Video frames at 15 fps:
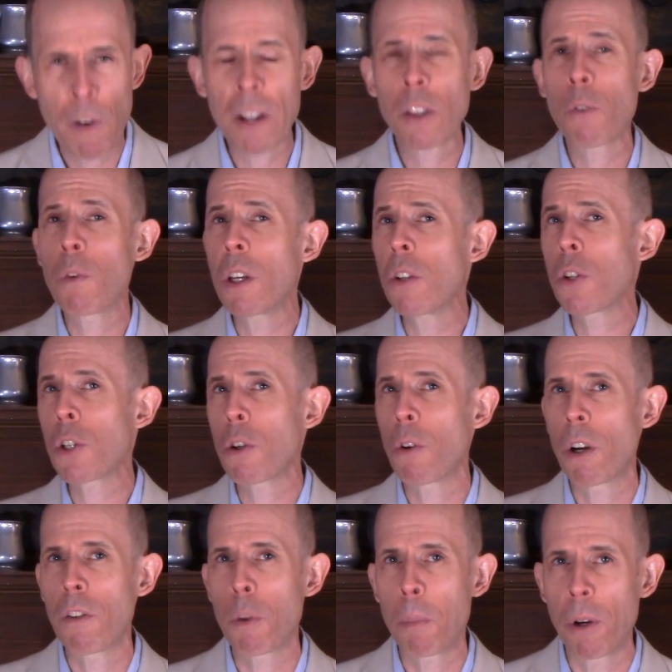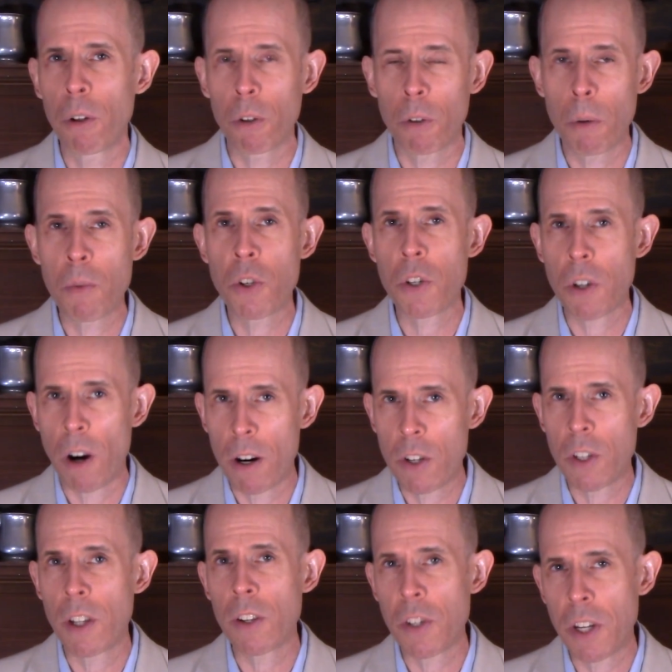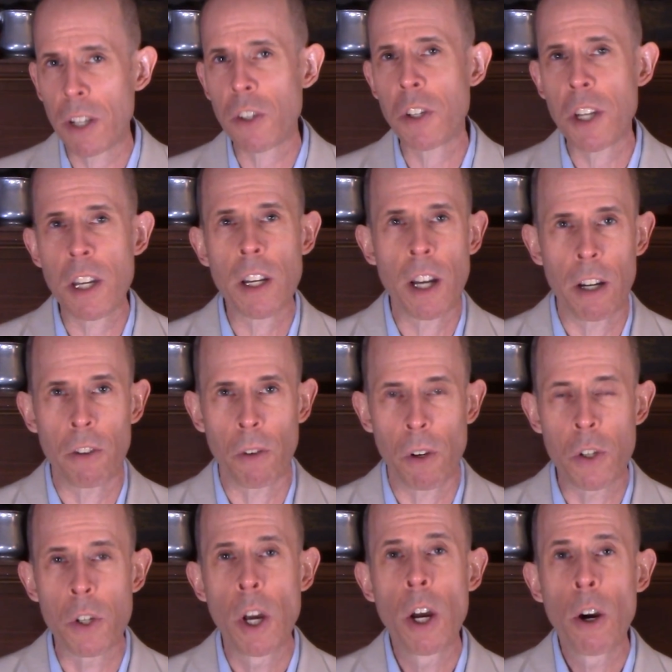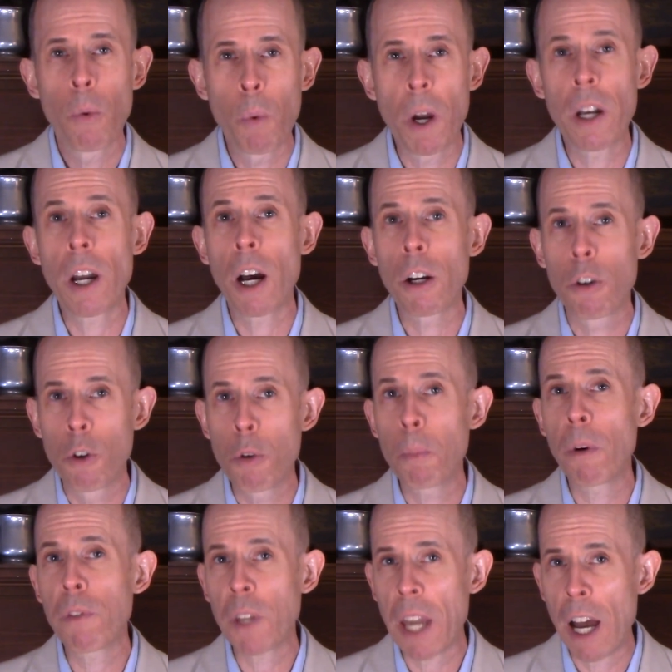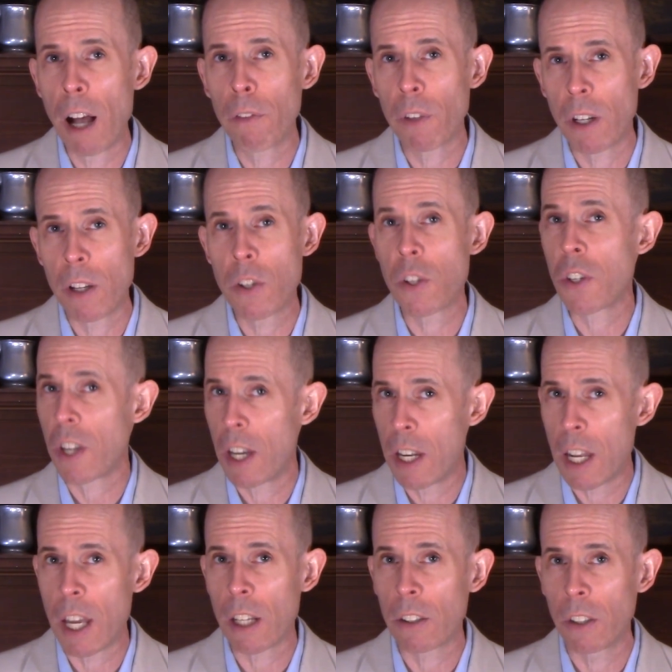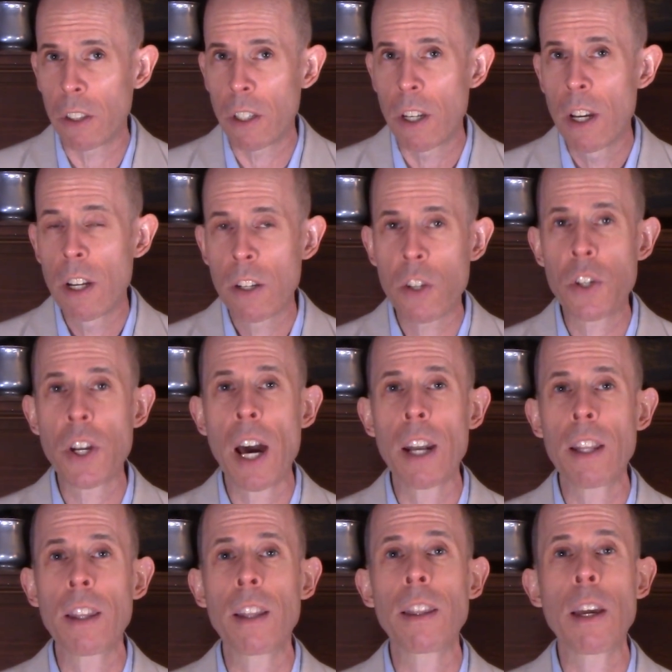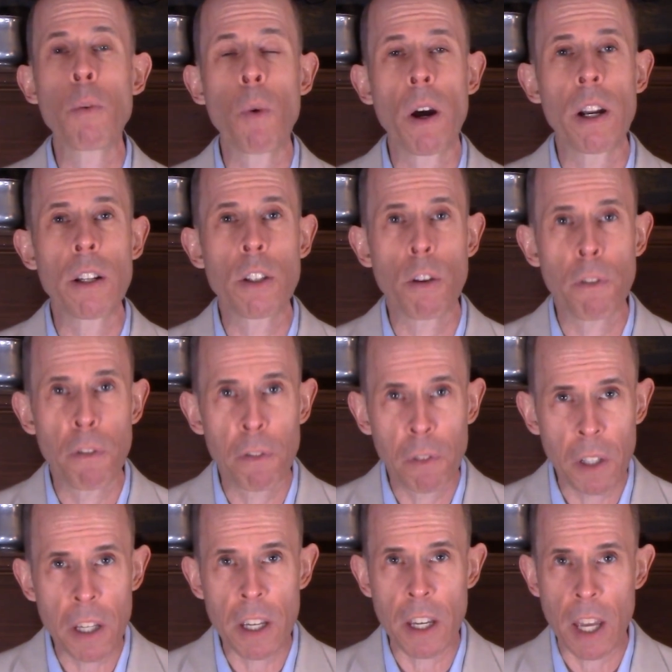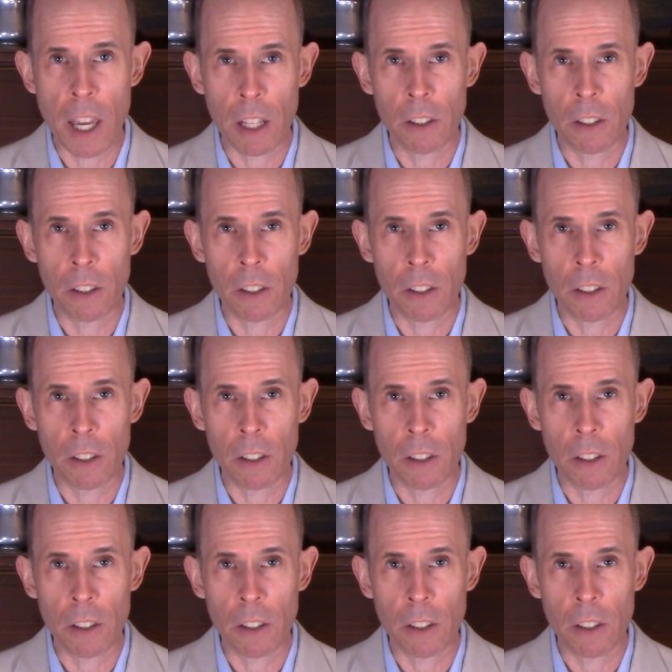In fact, the real story of the Pilgrims starts in the 1600s when a group of Calvinists in England decided that they wanted to flee